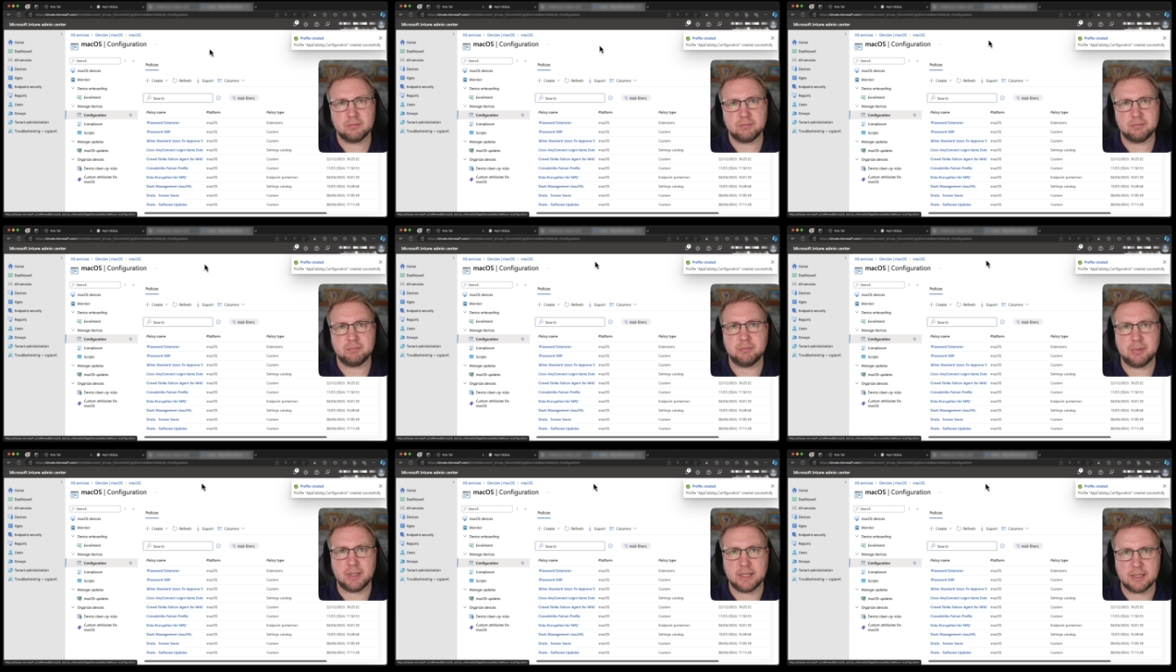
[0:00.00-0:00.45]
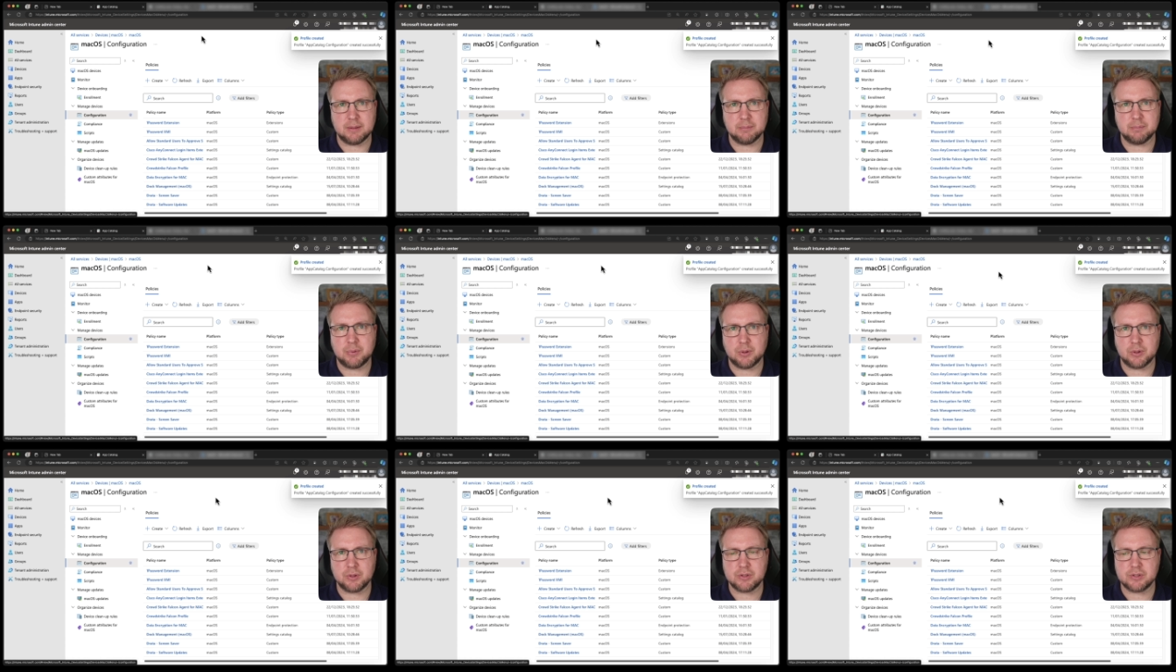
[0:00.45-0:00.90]
being
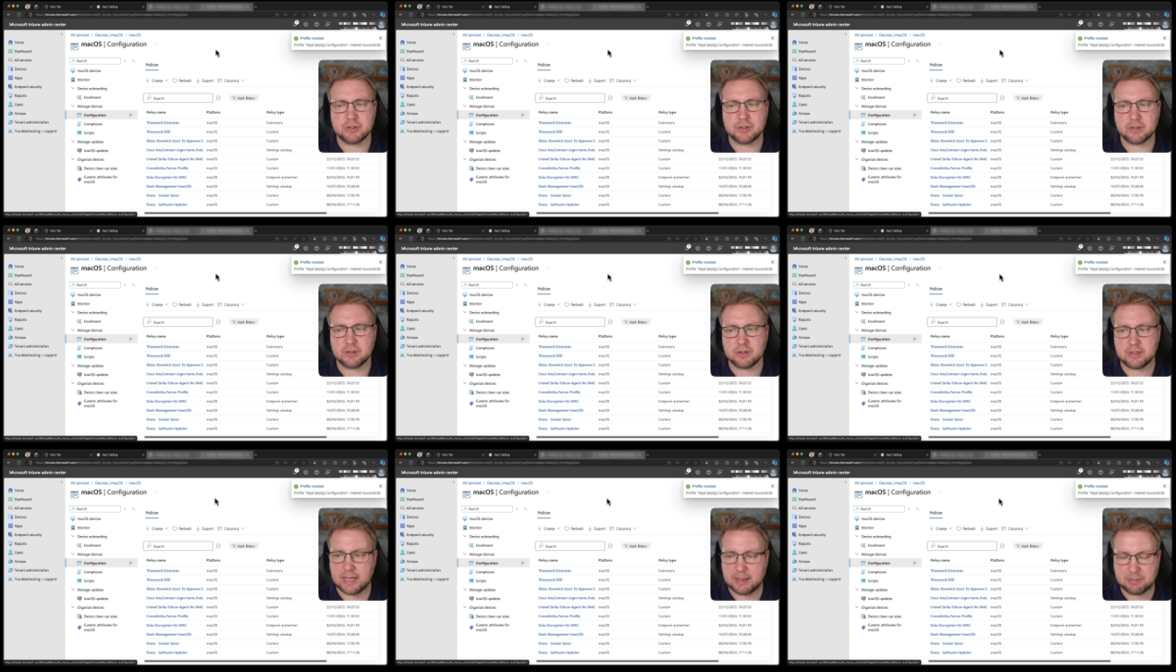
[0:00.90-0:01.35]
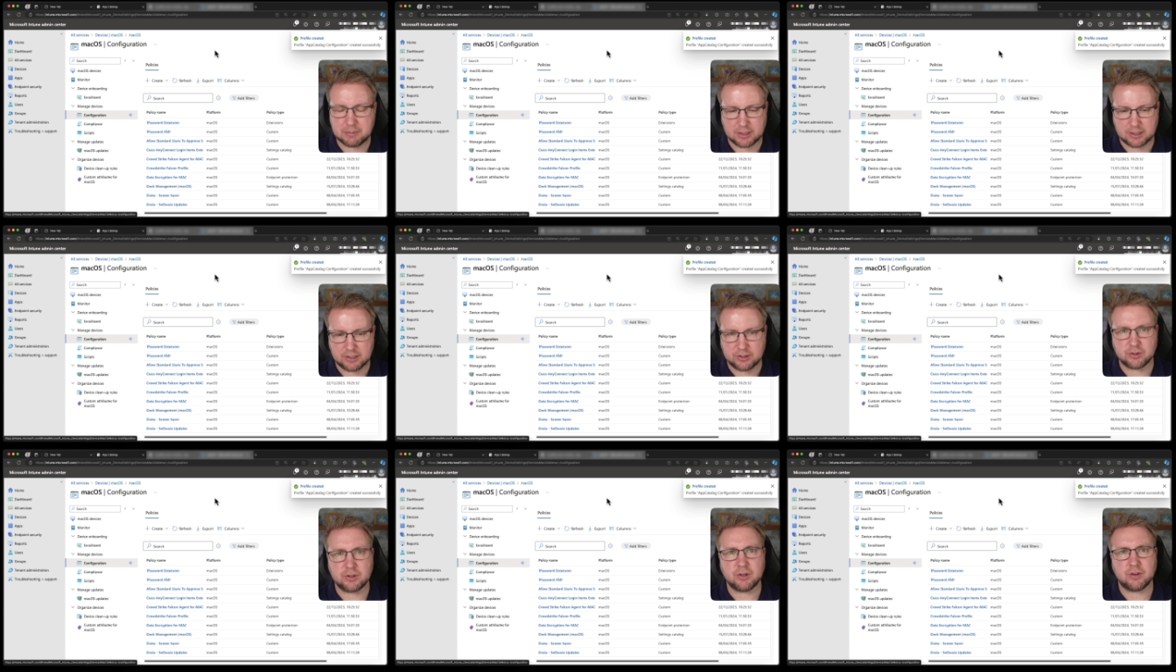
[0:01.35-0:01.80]
pushed, the app
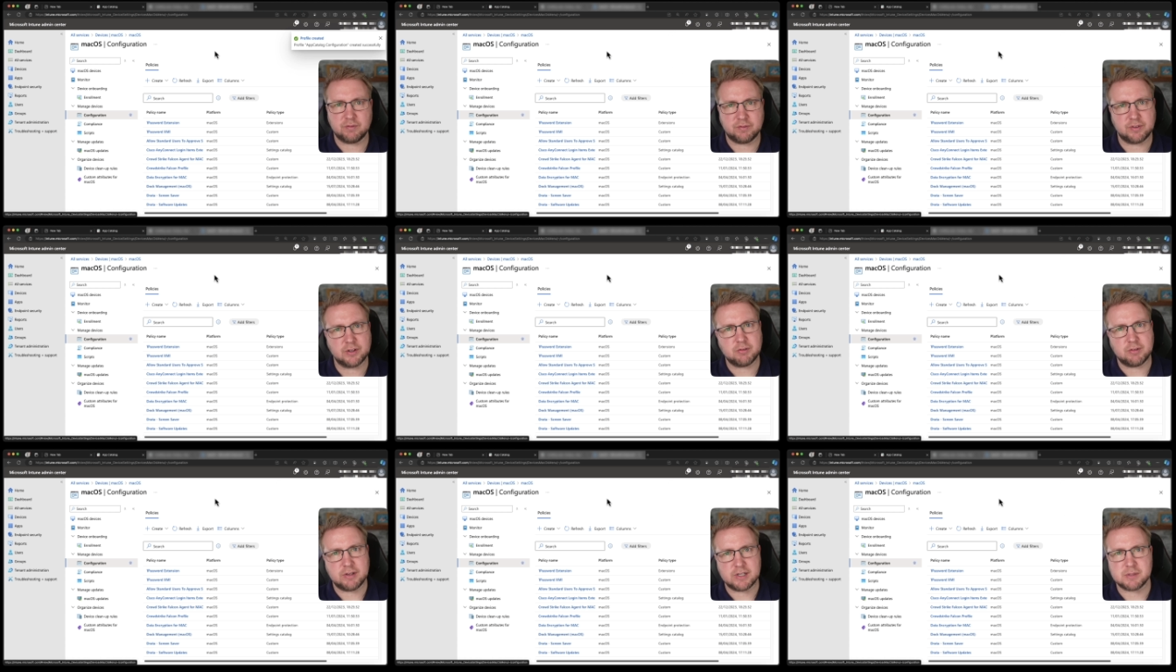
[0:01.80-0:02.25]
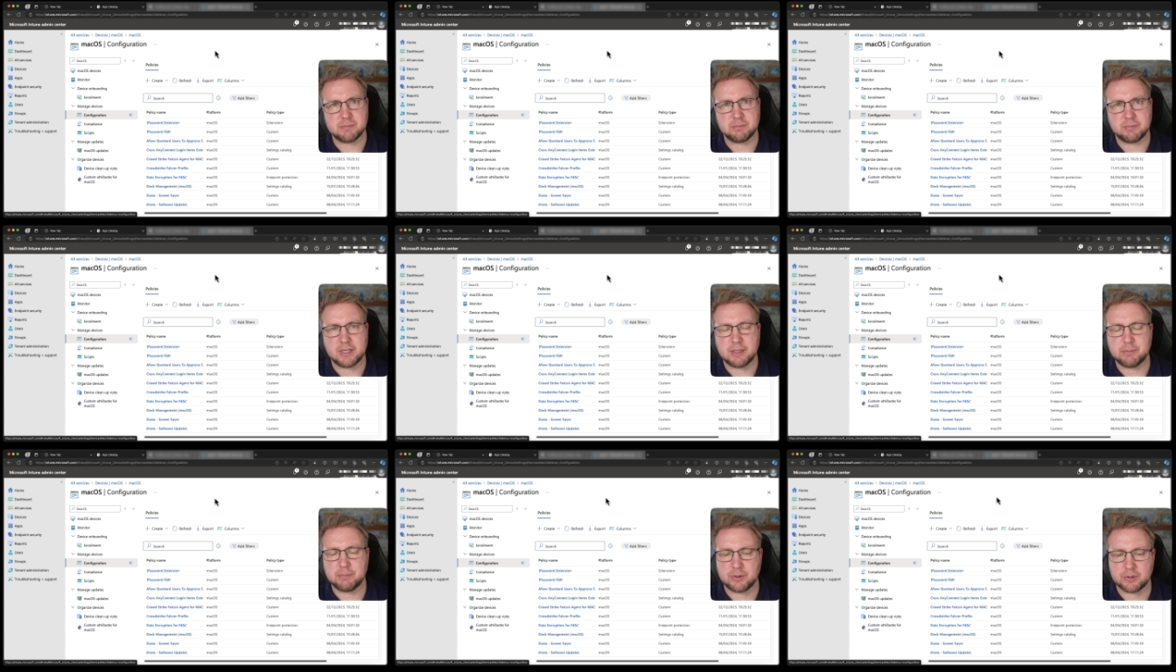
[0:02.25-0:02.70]
catalog configuration
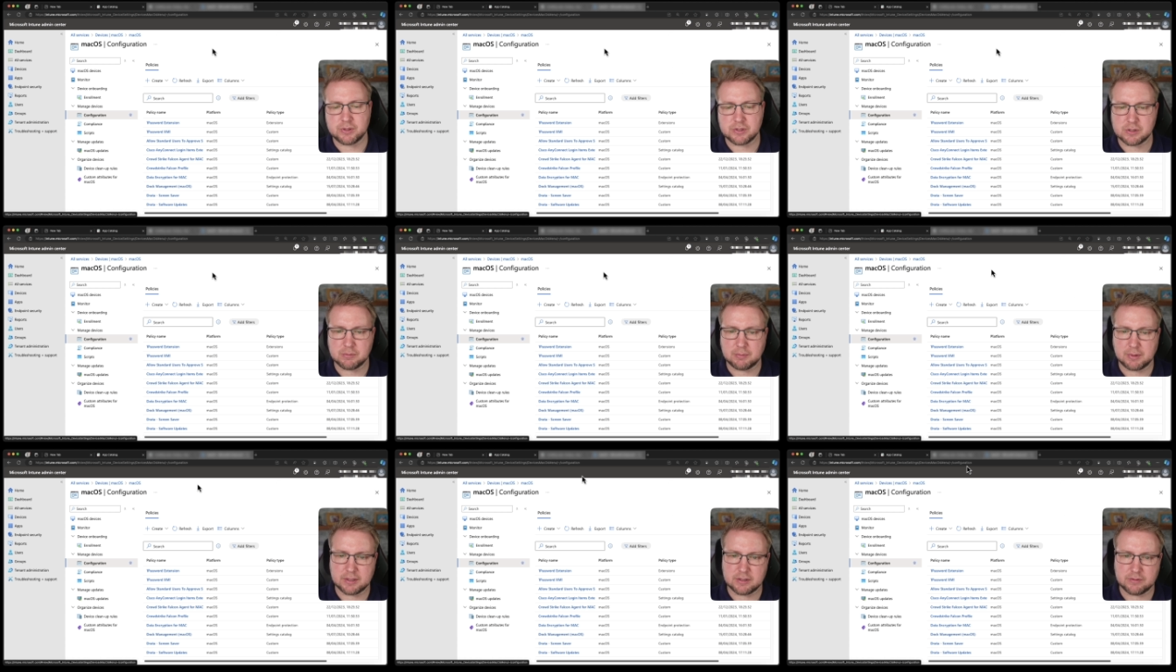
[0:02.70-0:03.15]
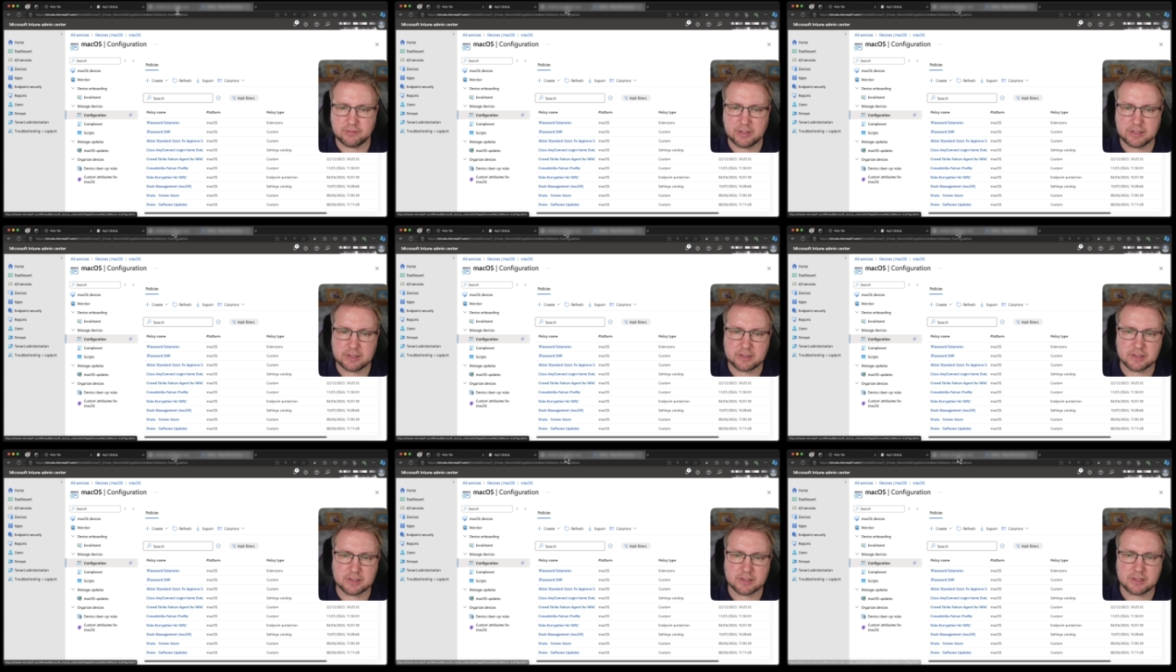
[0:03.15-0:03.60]
being pushed to my
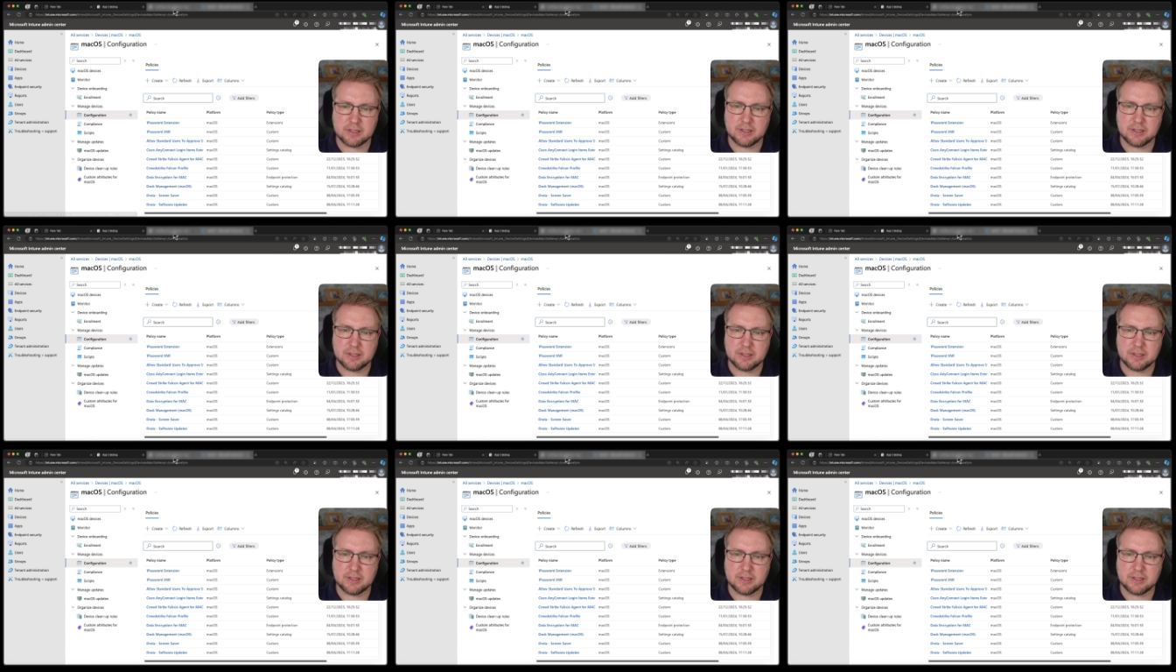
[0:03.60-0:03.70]
devices.